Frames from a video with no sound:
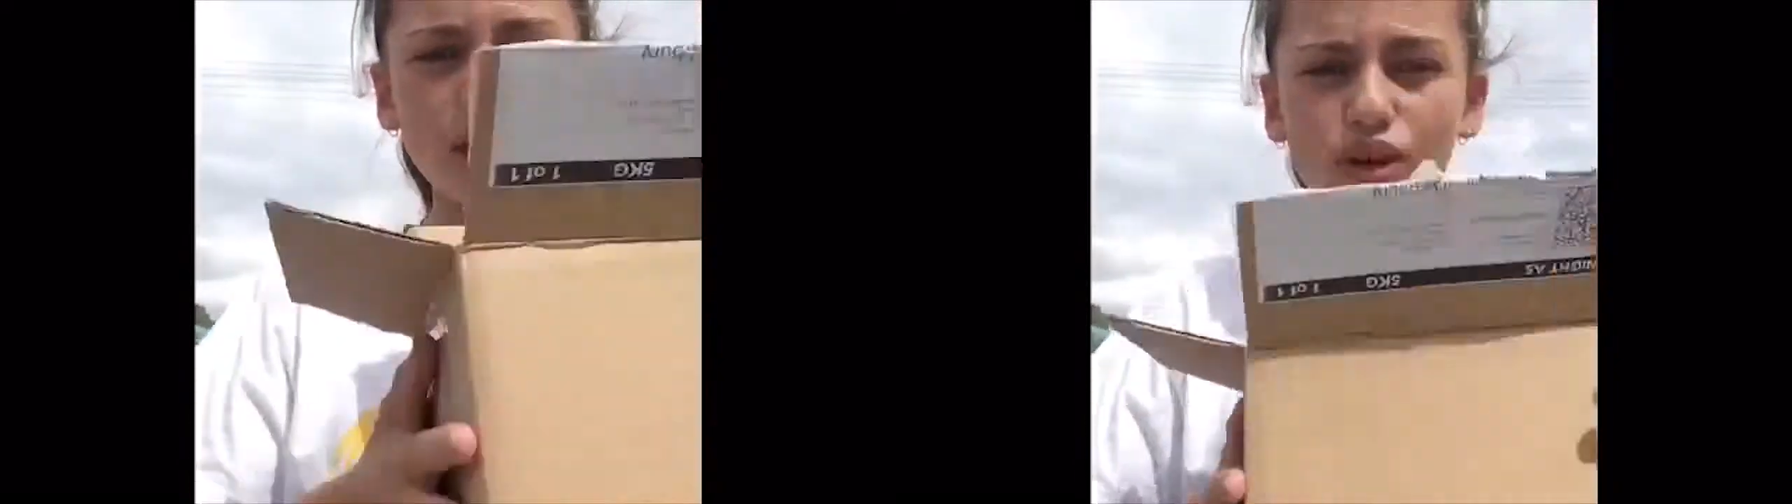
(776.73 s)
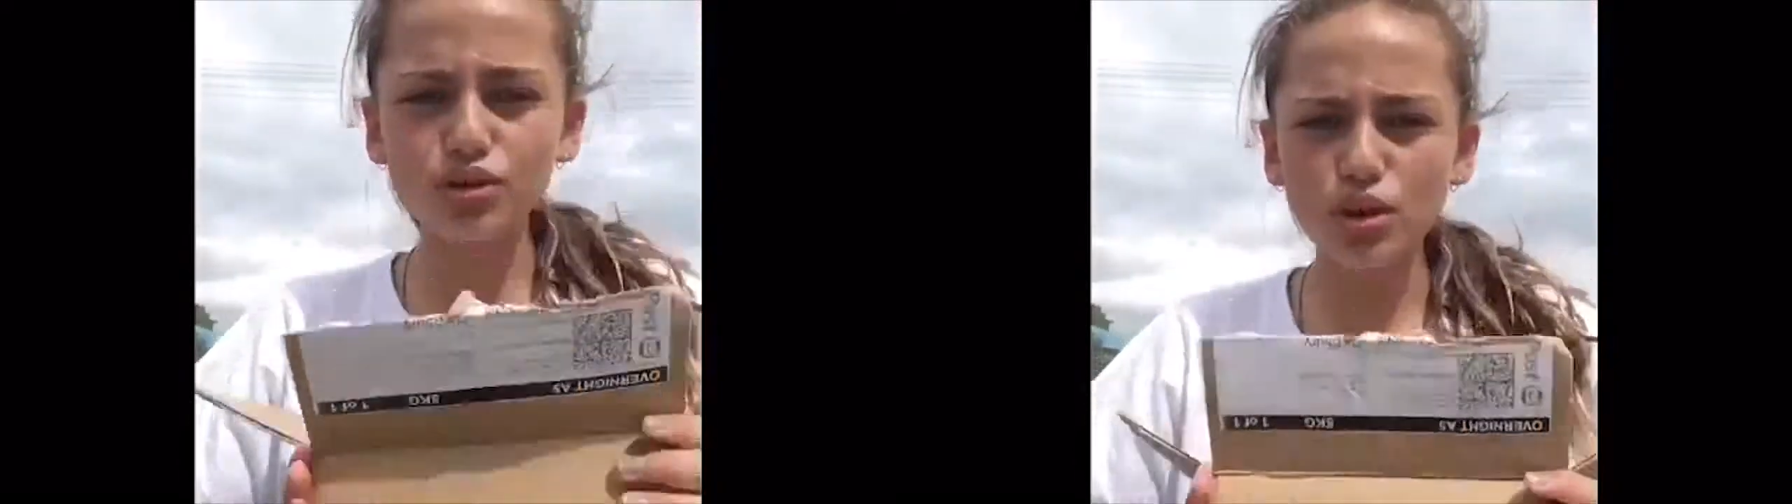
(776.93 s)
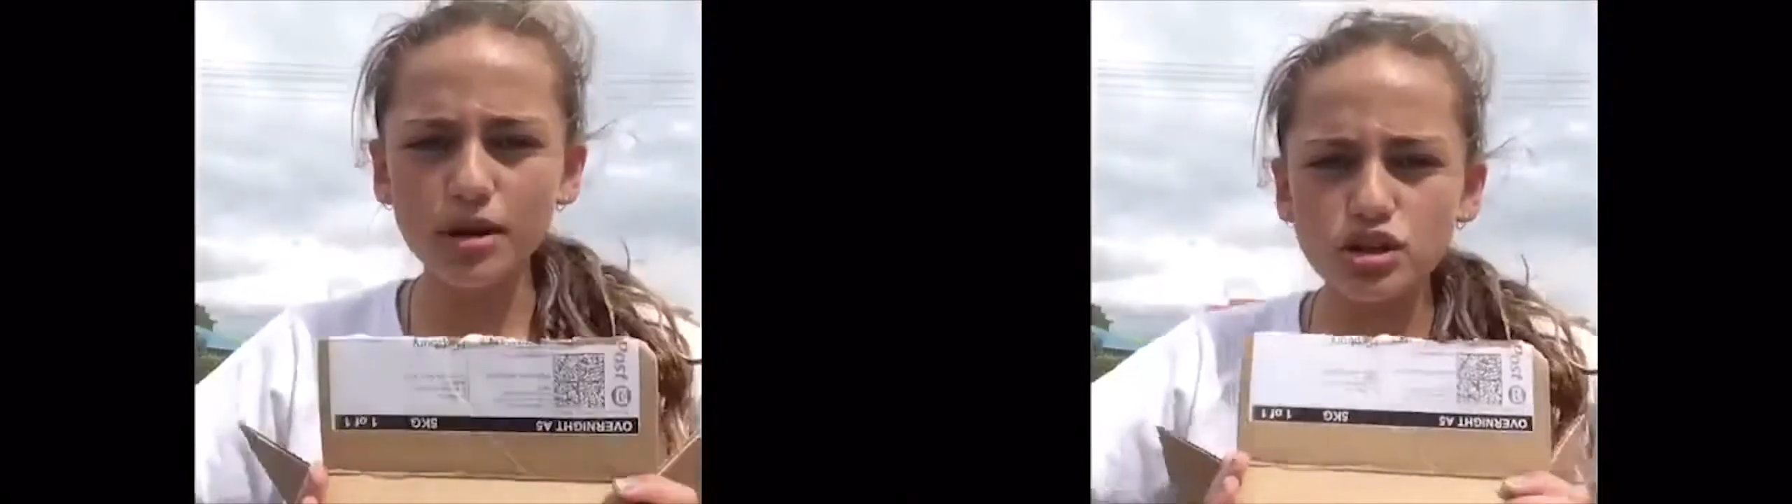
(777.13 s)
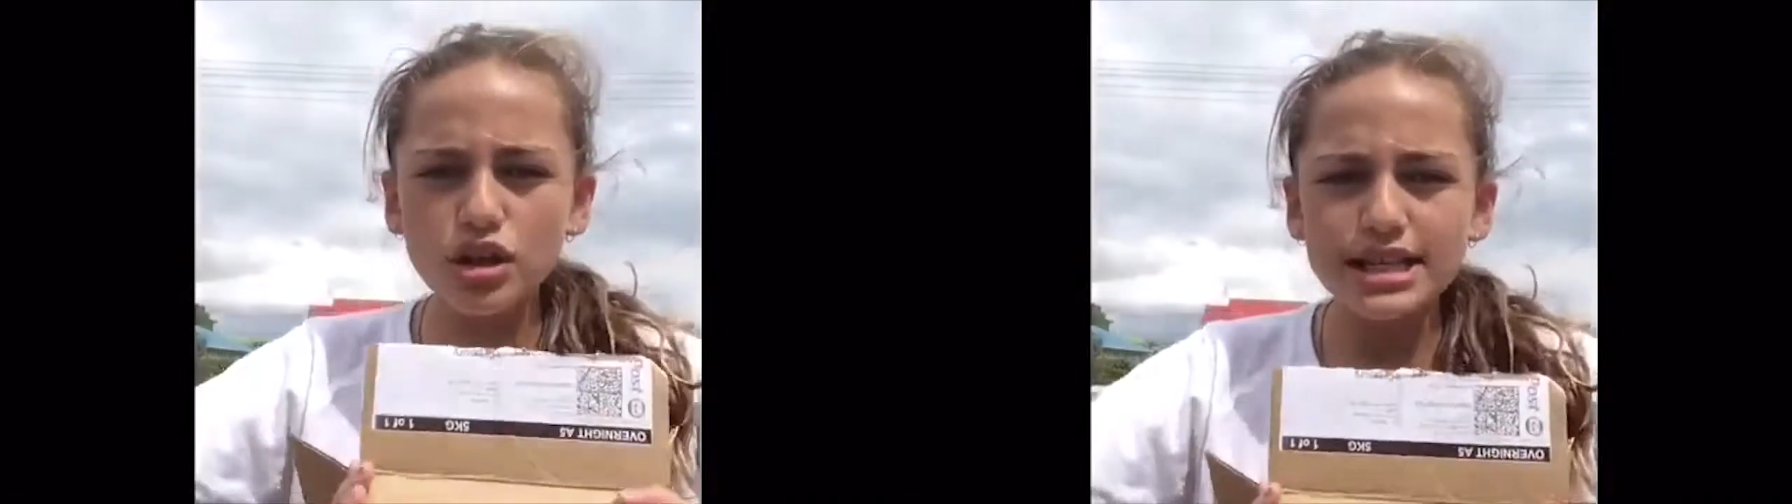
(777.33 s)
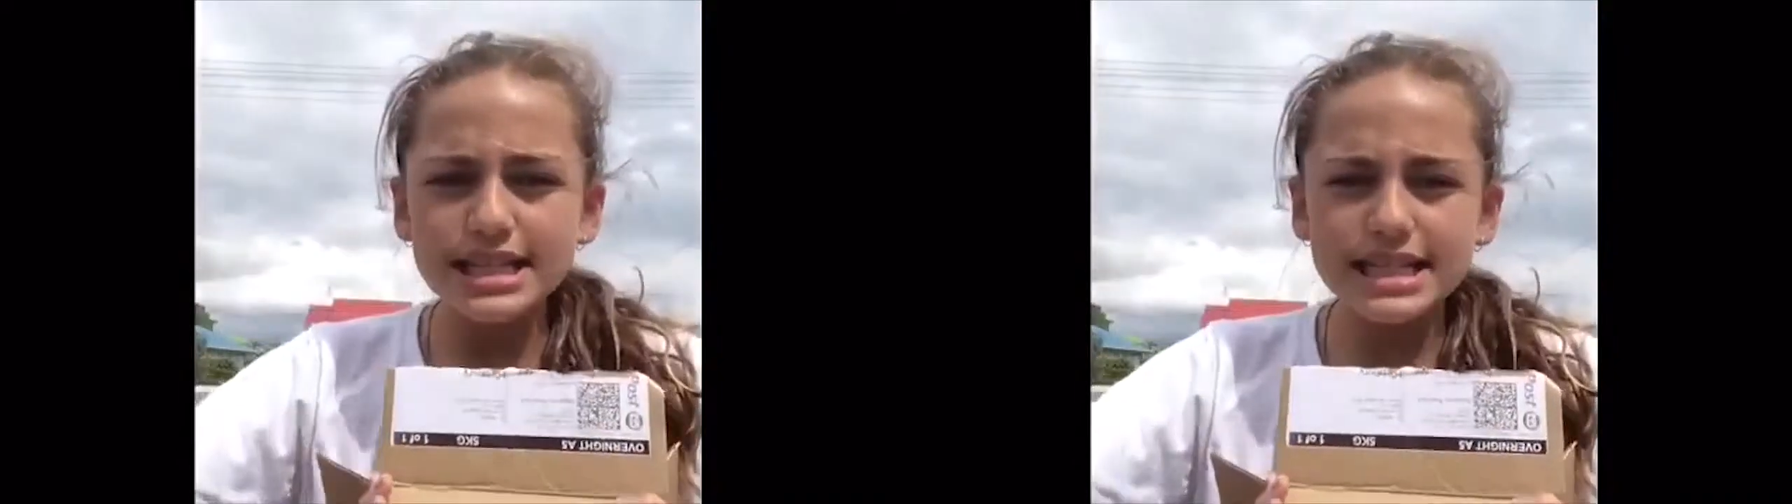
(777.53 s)
Thank you so much,
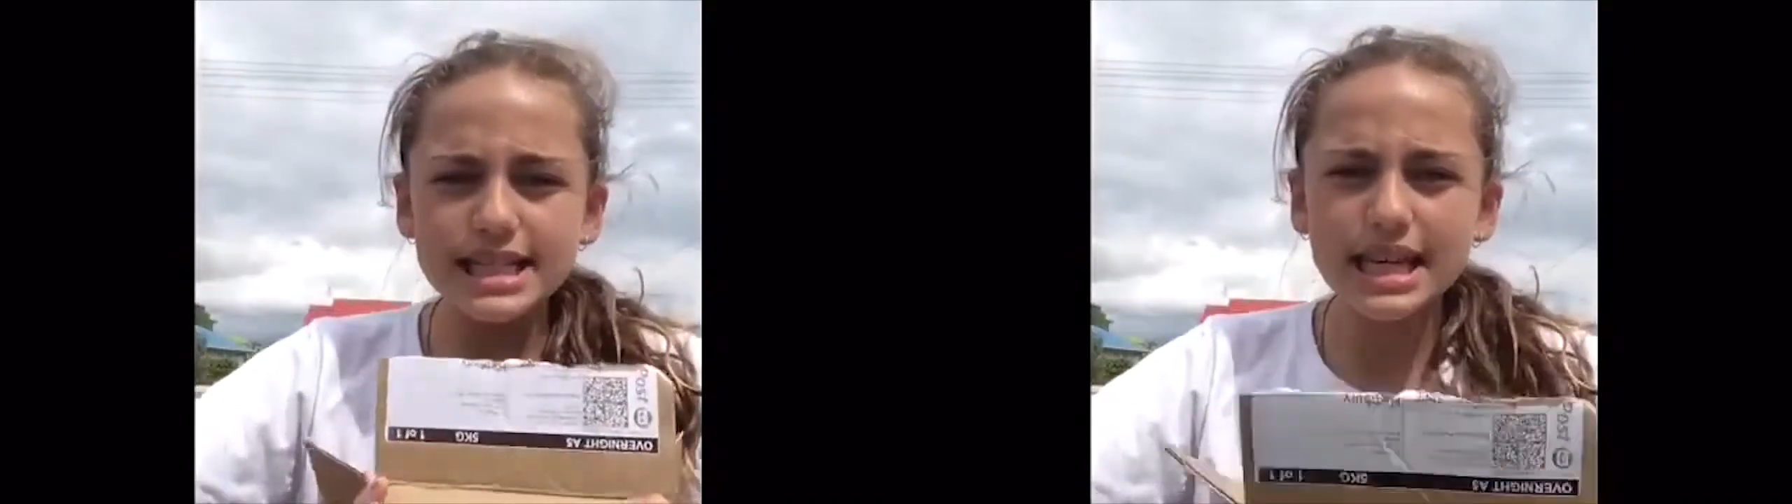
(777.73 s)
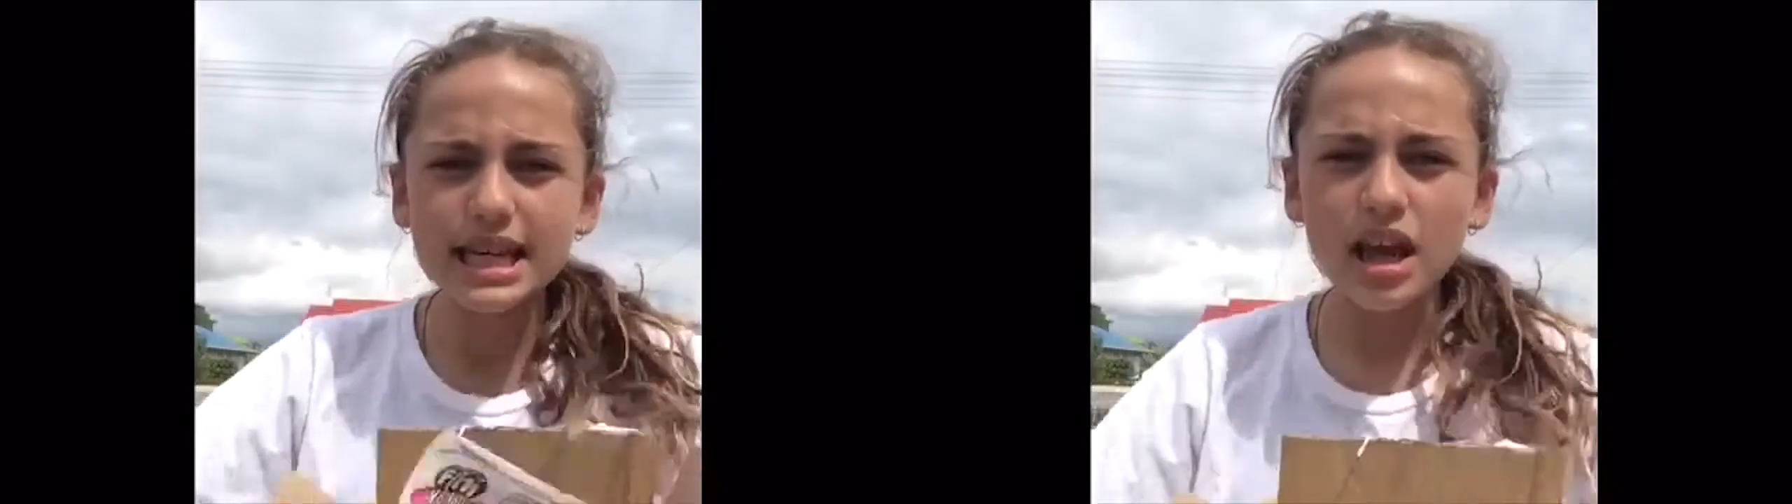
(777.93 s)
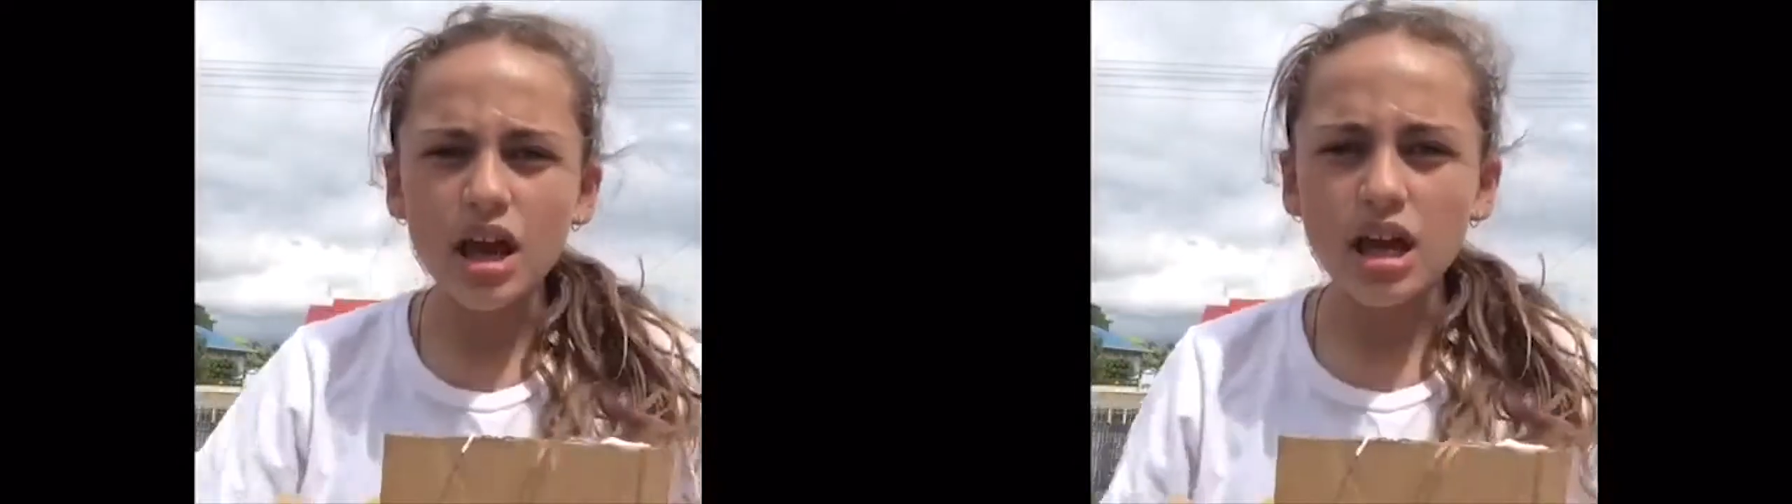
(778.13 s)
Lollies NZ.